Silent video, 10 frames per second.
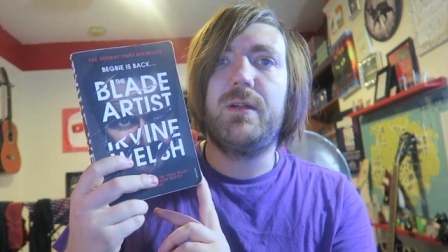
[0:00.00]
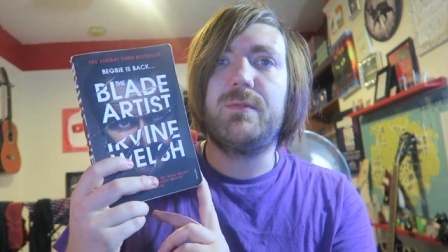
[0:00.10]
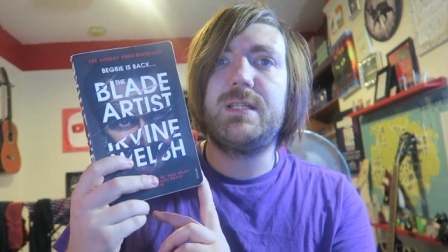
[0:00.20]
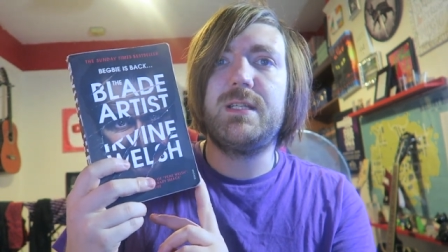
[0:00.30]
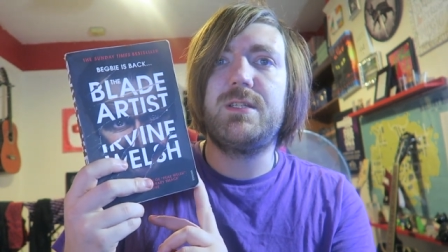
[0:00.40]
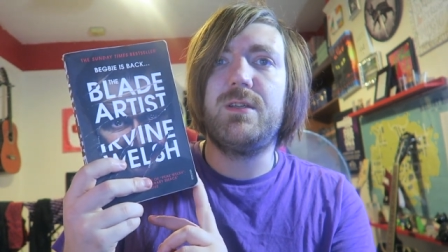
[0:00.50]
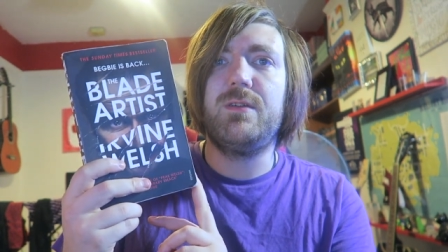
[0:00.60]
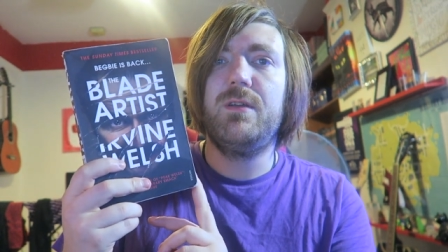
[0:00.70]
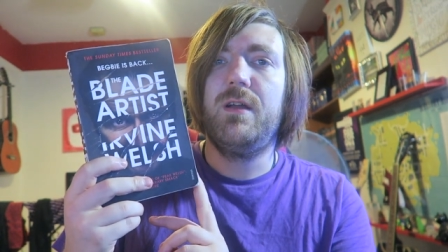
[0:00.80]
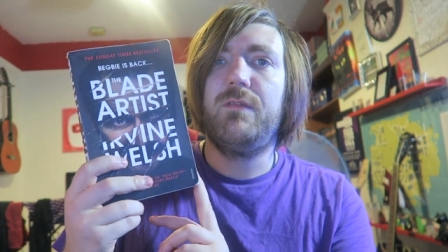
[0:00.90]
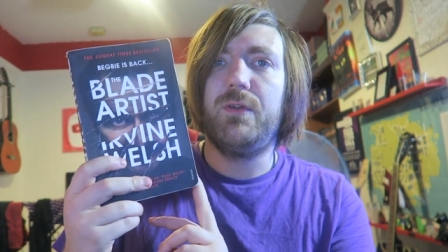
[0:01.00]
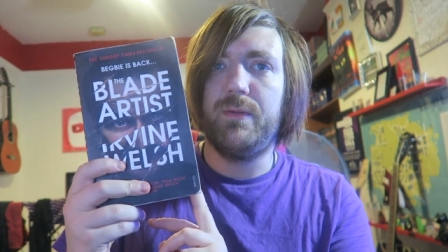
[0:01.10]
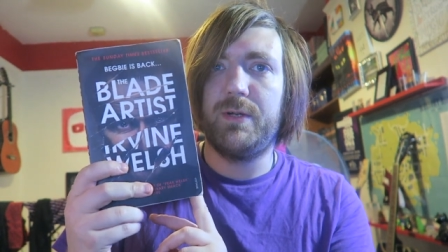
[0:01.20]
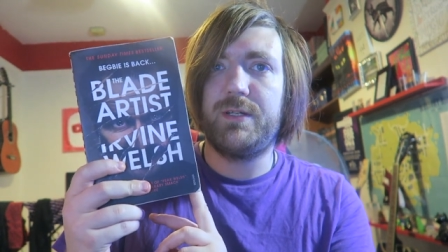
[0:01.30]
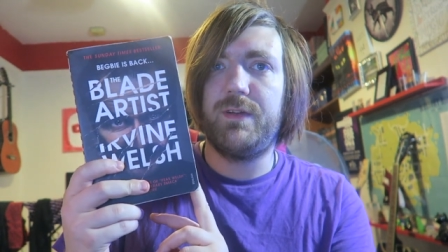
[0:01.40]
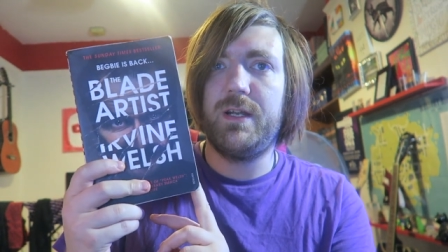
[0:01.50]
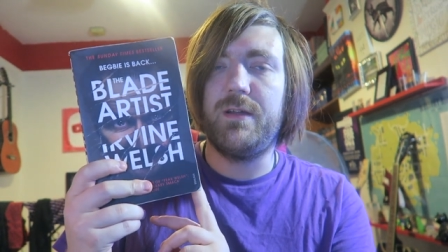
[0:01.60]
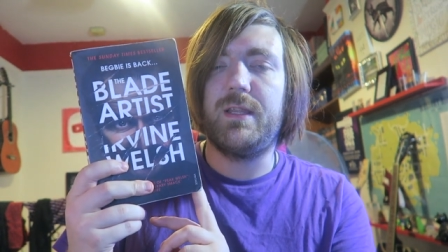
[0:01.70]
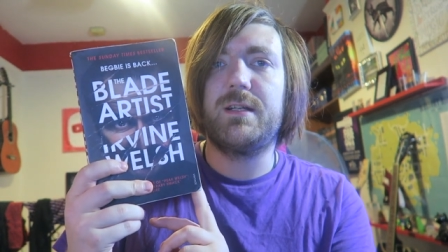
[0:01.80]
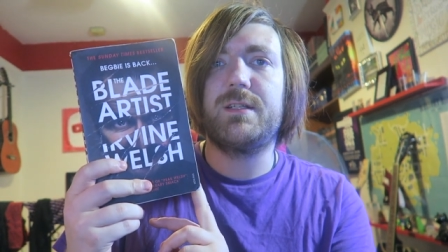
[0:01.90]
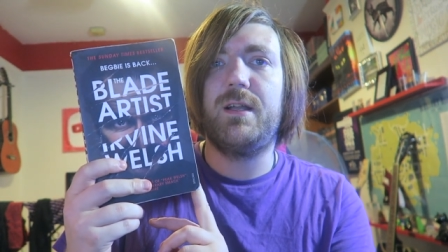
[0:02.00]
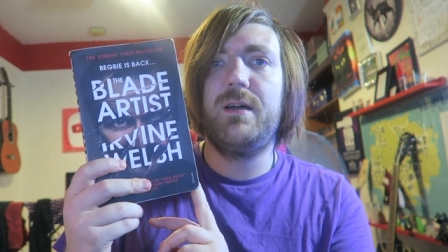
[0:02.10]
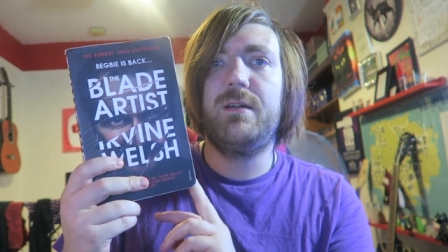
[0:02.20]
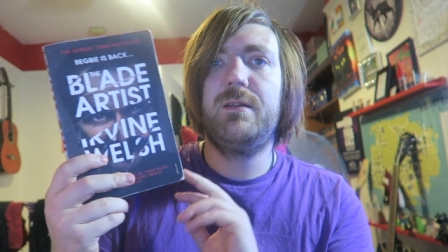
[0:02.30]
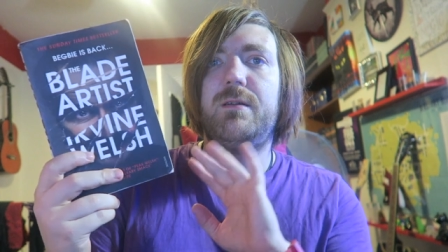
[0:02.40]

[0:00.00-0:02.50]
and I will see you soon for another bookish video. Thanks a lot.